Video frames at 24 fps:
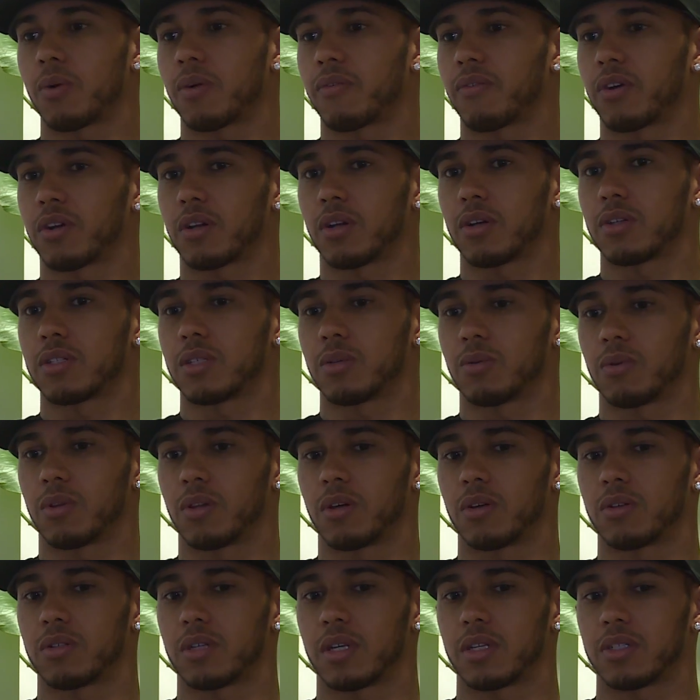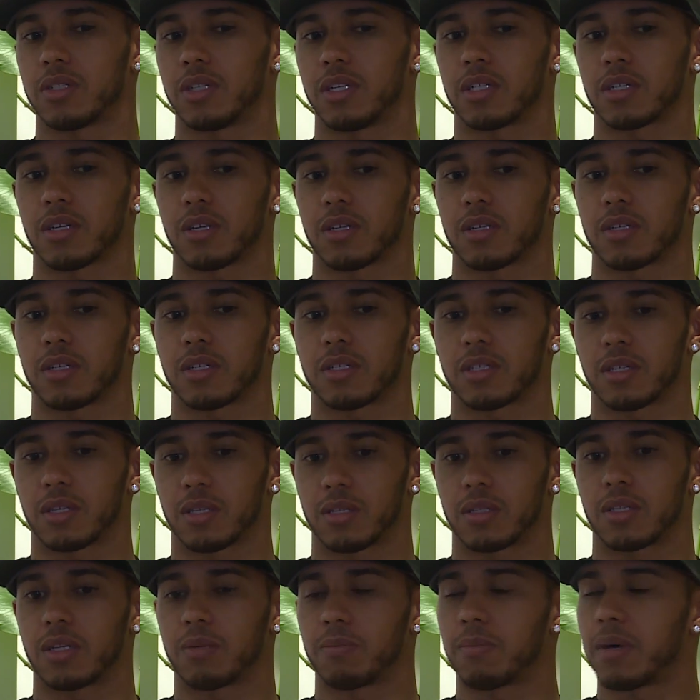I work very closely with those engineers because it's
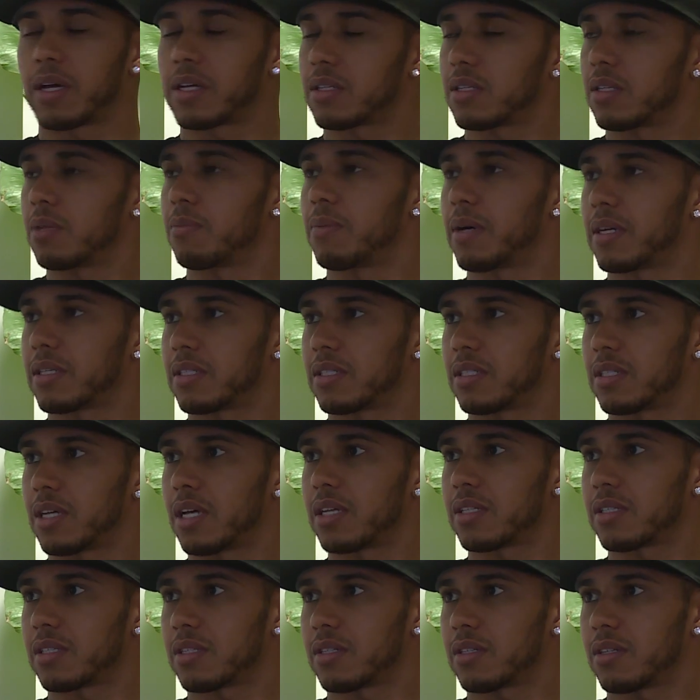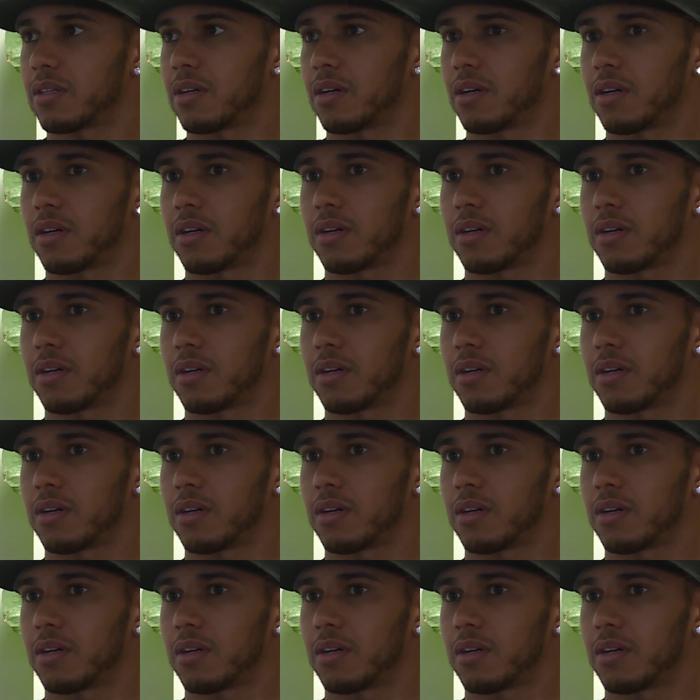the best test